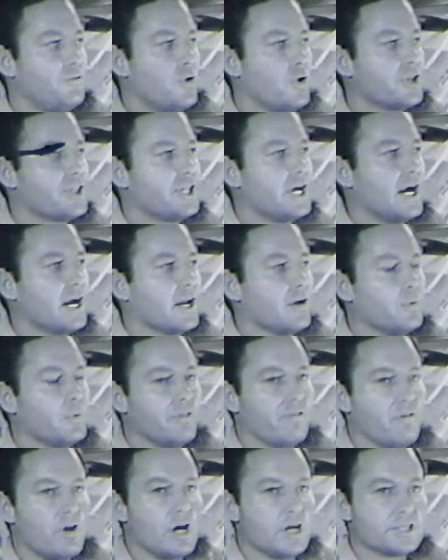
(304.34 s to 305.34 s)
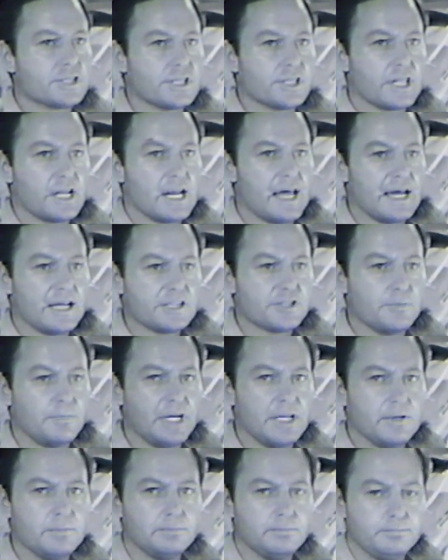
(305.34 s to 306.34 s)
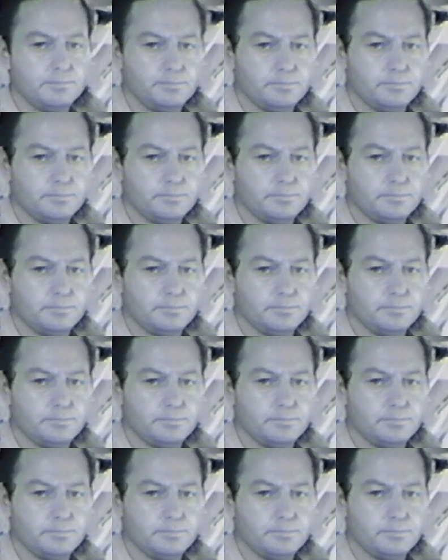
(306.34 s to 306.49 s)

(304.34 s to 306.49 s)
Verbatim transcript: fourth target we've lost at the last minute.